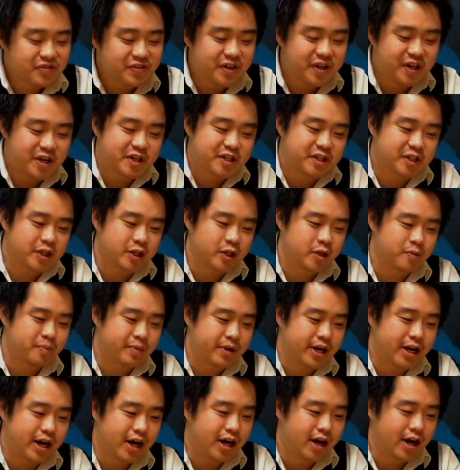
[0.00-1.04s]
Shifting gears a
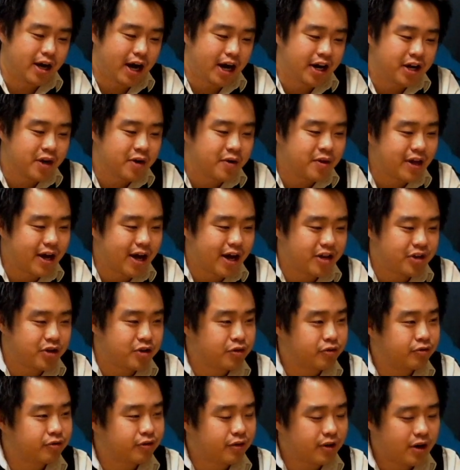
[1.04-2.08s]
little bit, I know
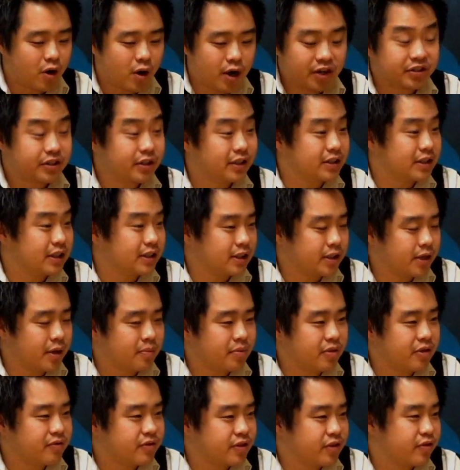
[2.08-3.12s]
that you've held a
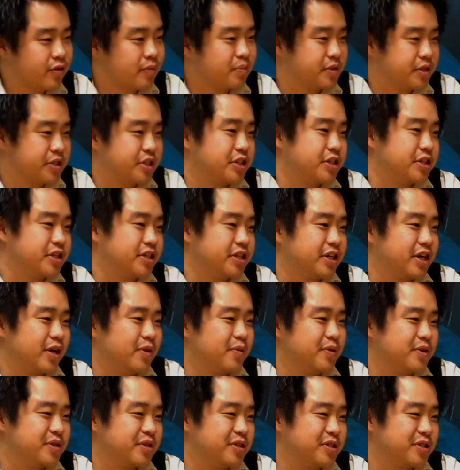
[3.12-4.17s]
number of different
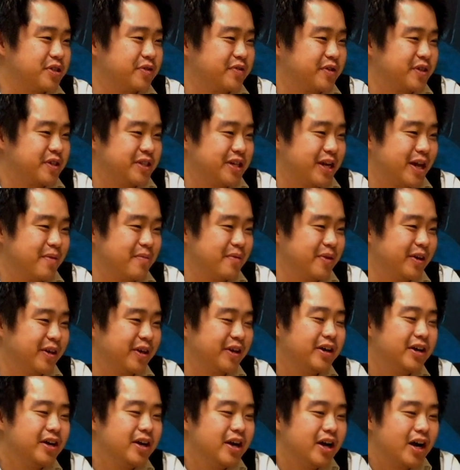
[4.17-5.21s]
positions here at Wizards over your
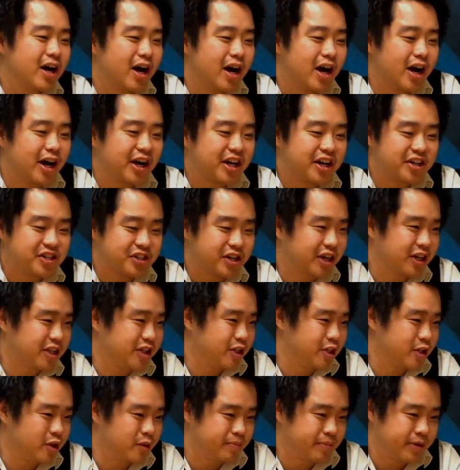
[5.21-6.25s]
time here. Can you
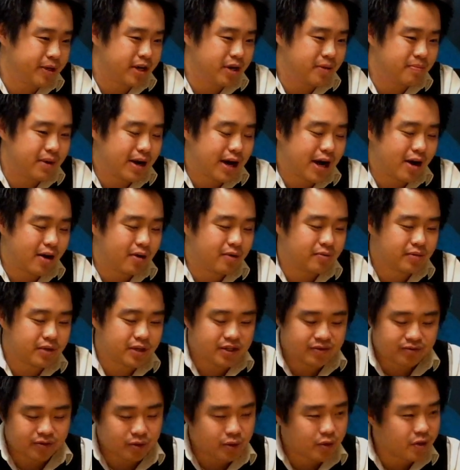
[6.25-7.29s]
talk a little bit
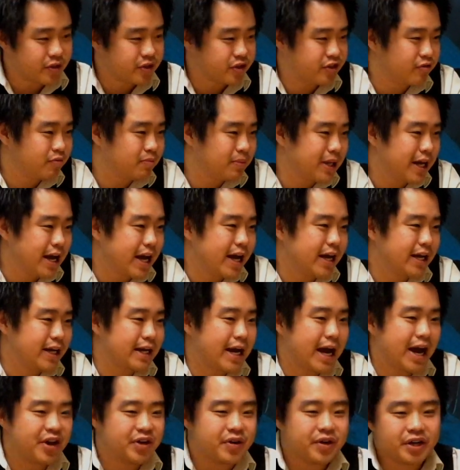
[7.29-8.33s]
about the different roles you've
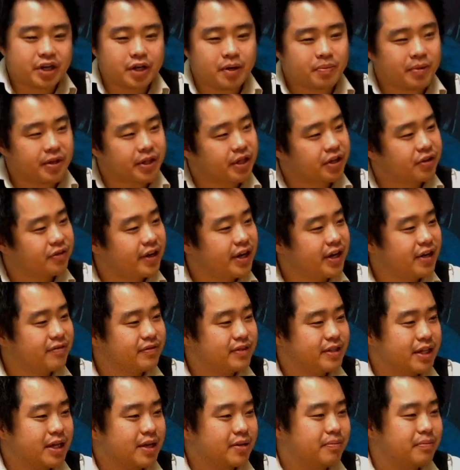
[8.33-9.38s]
played and how you ended up on the
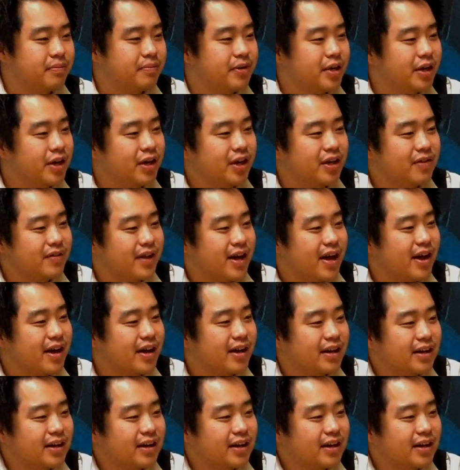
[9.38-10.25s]
creative team and all of